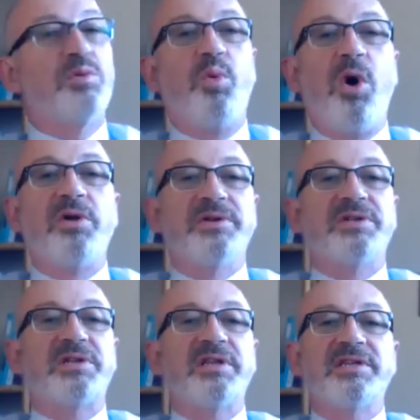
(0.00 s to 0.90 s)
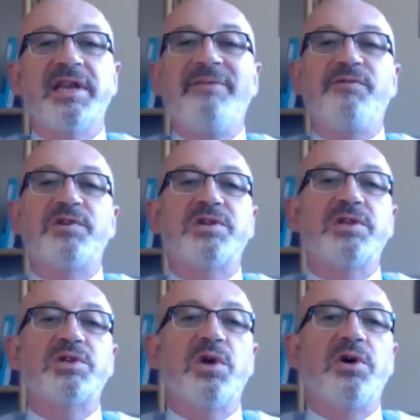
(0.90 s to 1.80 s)
want is an
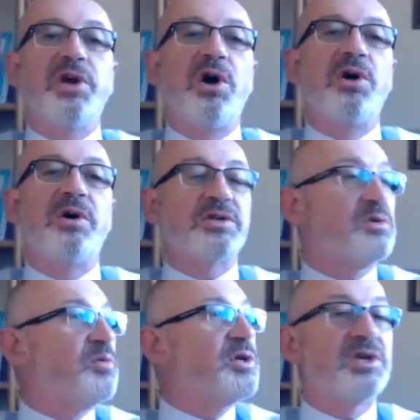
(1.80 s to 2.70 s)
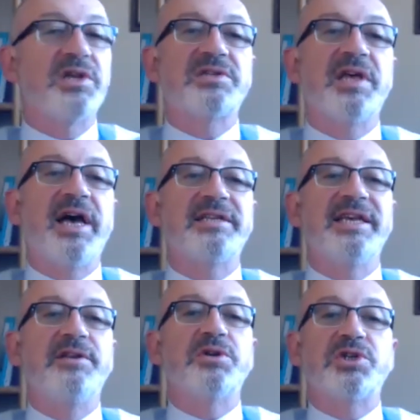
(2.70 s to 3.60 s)
emphasis on art which does that
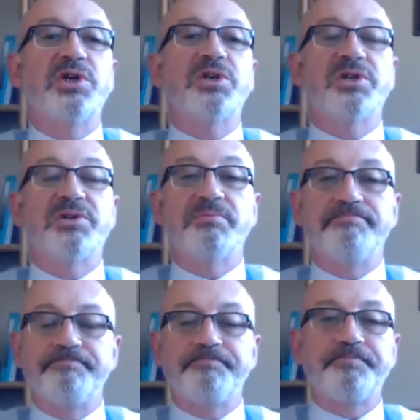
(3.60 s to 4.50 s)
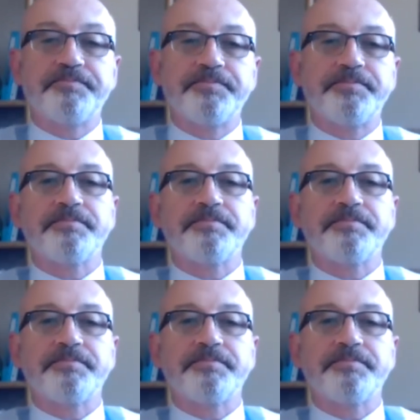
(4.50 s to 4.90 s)
in our churches. Hmm.